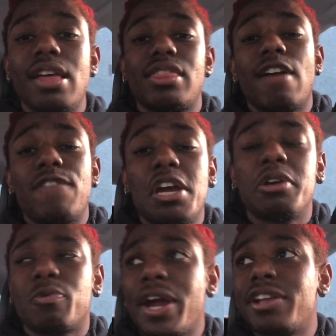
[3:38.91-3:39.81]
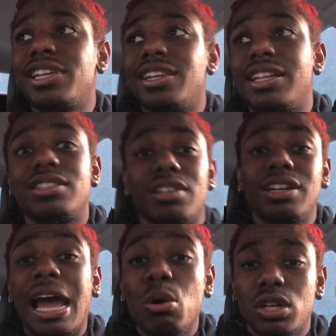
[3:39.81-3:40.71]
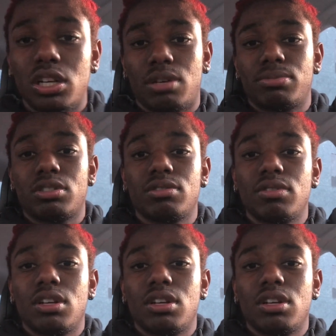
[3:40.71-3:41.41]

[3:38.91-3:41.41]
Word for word: they very rarely lead to good outcomes.